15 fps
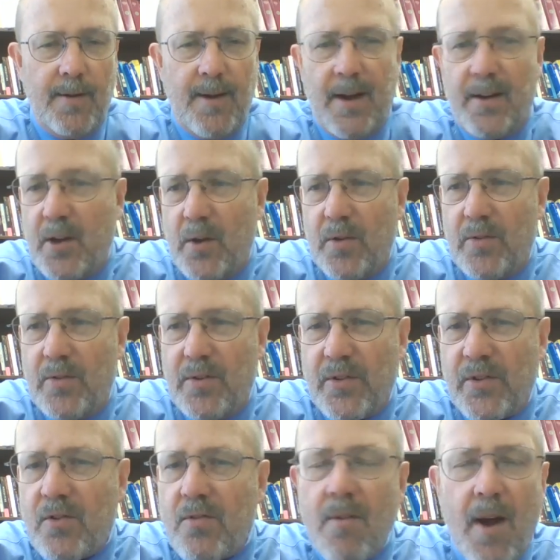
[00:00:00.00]
How do you
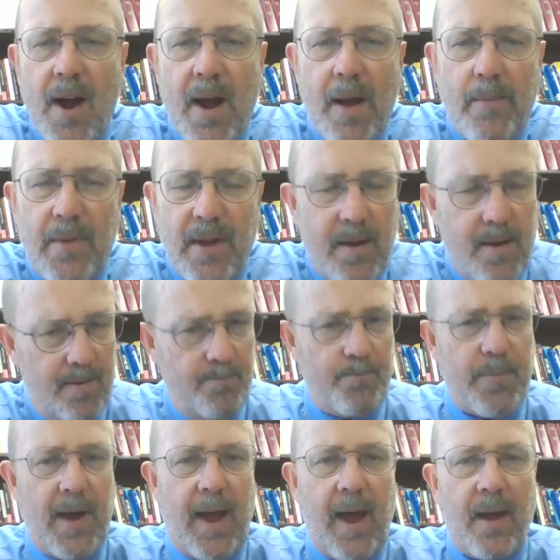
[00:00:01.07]
describe the
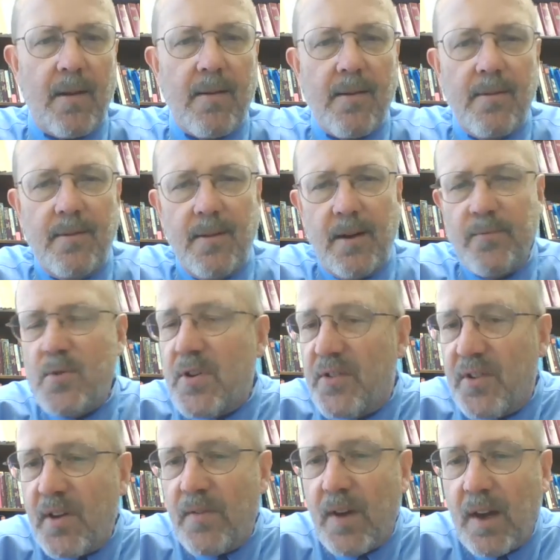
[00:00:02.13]
impact of
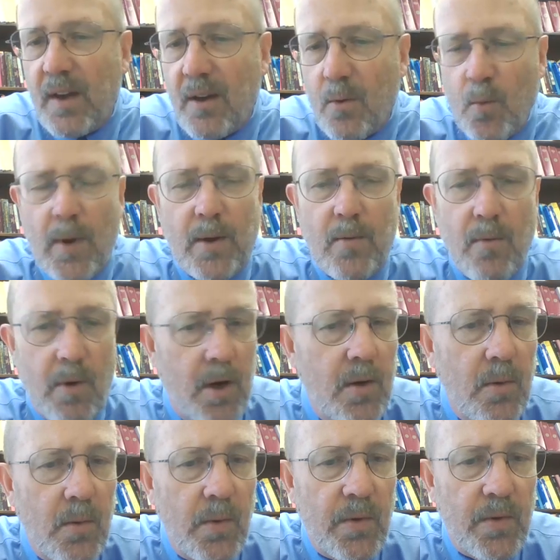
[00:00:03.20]
receiving a red
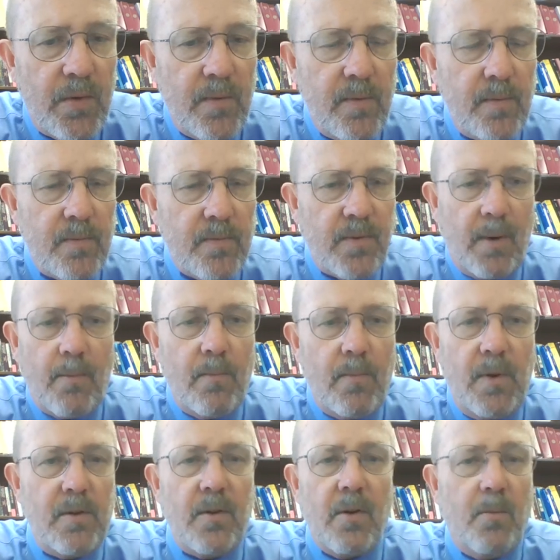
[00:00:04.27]
rose from
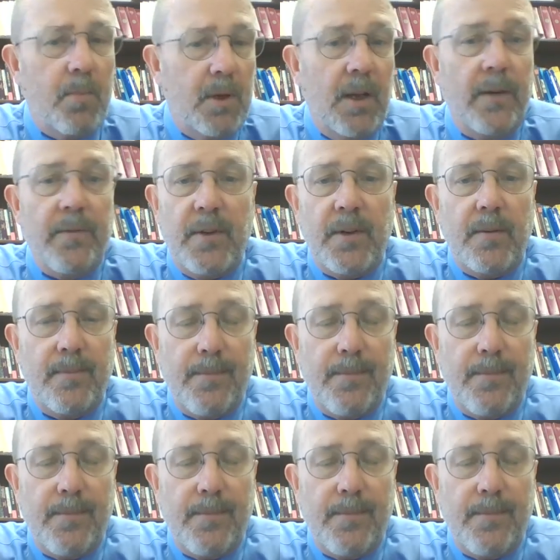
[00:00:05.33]
your beloved?